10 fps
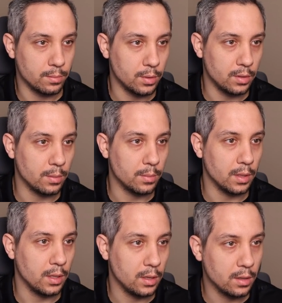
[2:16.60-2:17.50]
put
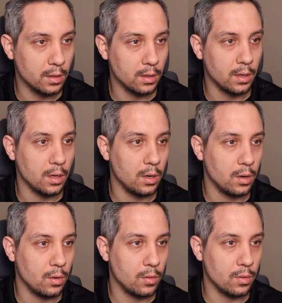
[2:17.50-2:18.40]
something here
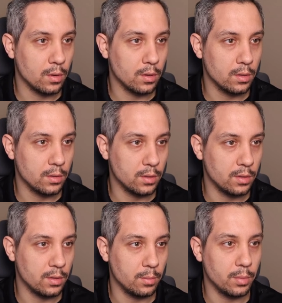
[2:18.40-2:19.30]
or just
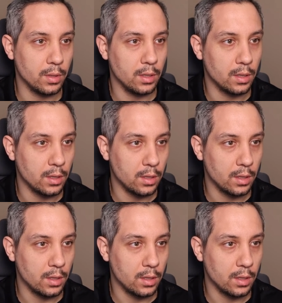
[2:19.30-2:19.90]
simply